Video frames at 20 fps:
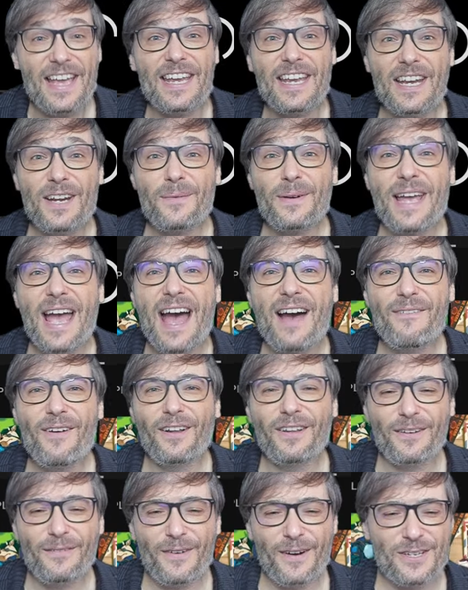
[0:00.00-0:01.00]
Here we have
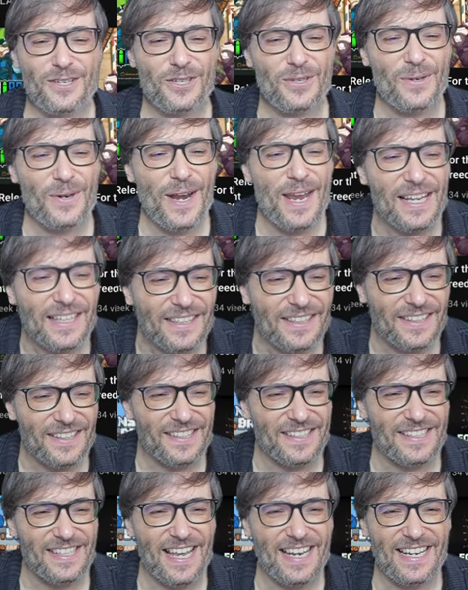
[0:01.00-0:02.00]
all of our
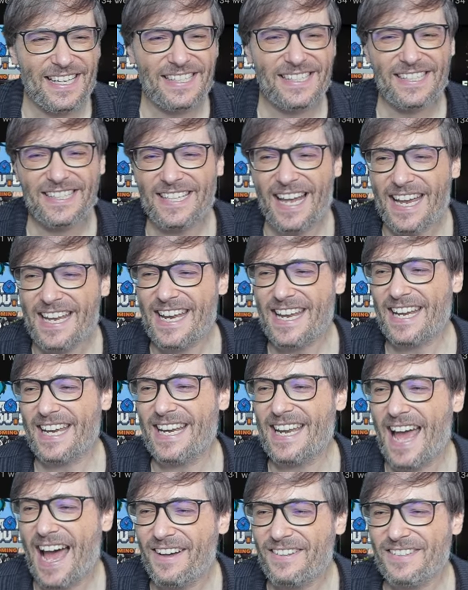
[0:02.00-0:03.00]
trailers and exciting
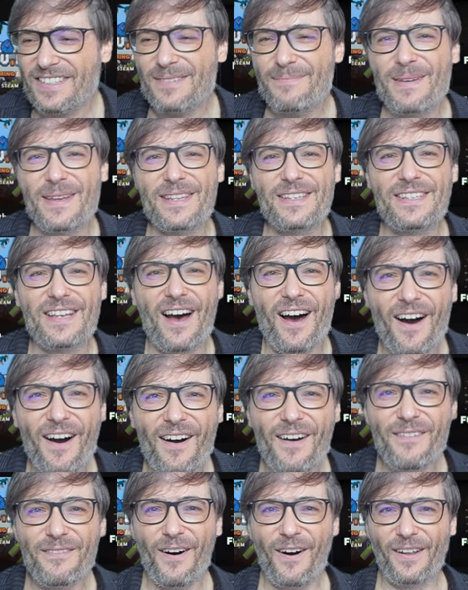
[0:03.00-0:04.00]
announcements
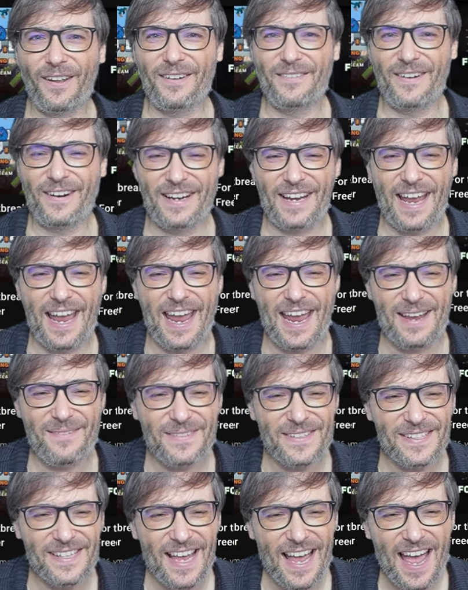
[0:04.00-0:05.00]
of all of our
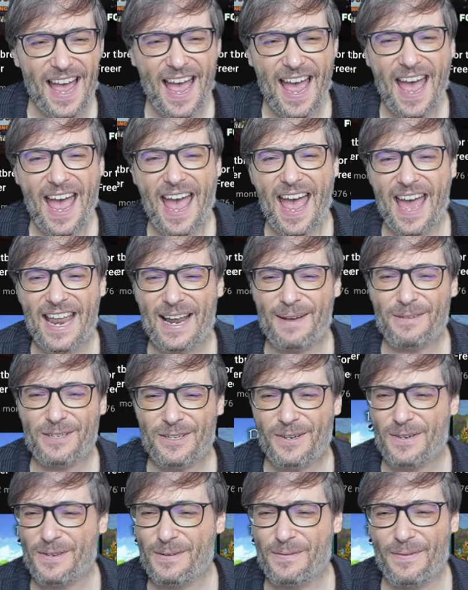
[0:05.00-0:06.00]
games and I'm
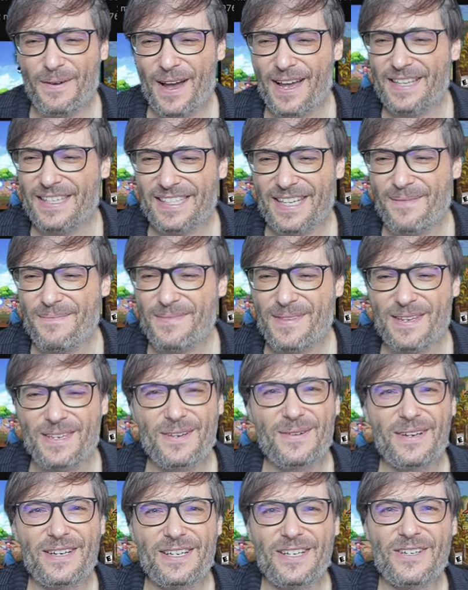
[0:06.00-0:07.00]
sure you'll find something
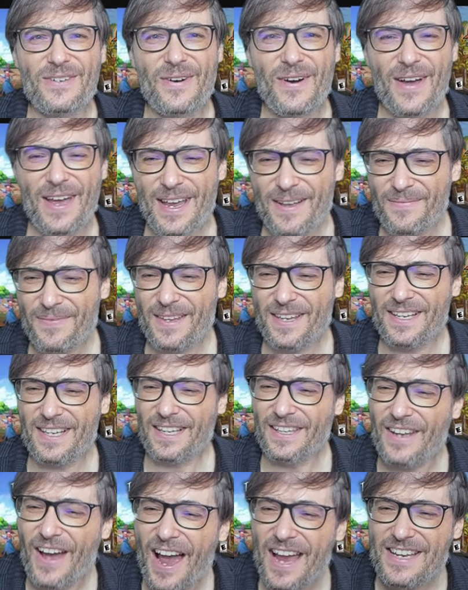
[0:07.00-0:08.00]
you enjoy.
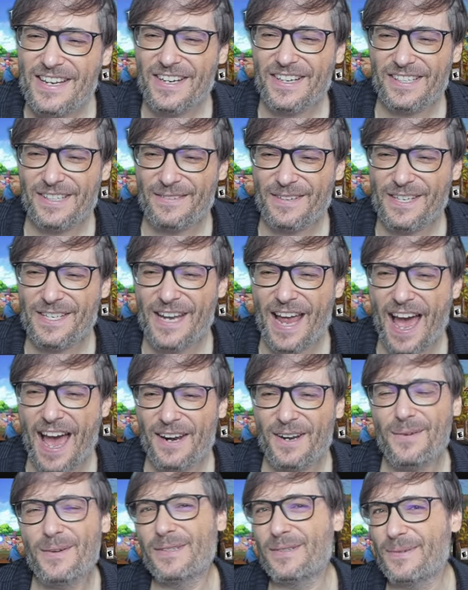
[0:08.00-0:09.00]
Nine Years of
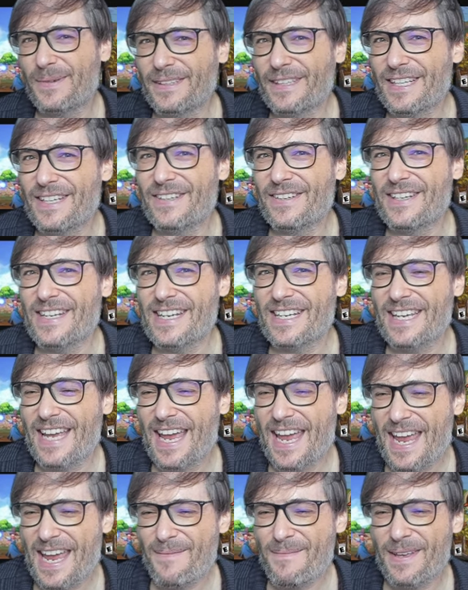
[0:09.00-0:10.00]
Shadow is a really unique
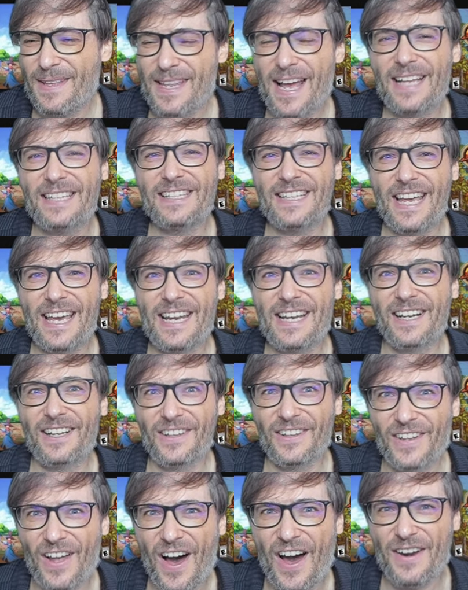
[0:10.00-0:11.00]
game, and that's getting a
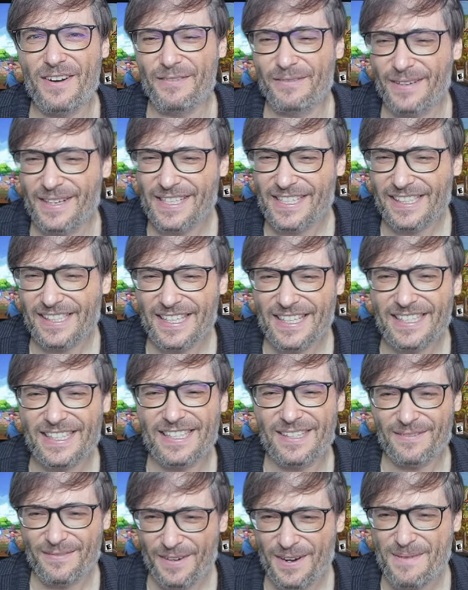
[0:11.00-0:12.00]
lot of wish lists.
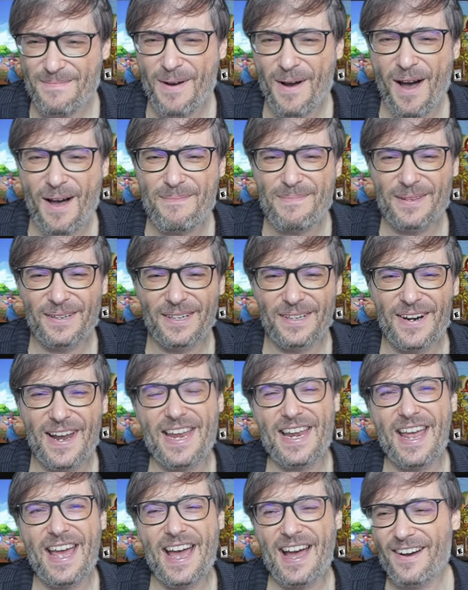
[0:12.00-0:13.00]
It's very popular
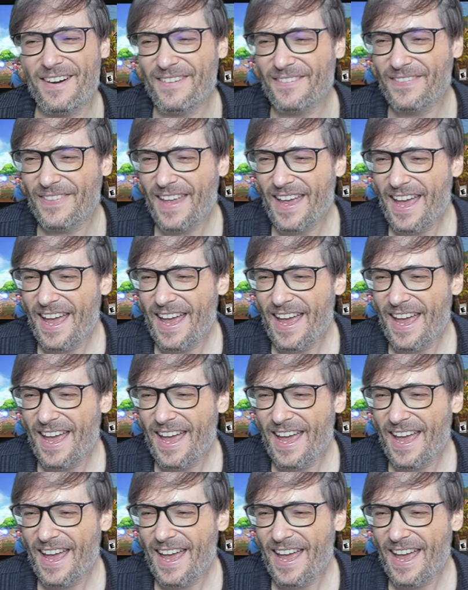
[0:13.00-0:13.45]
right now.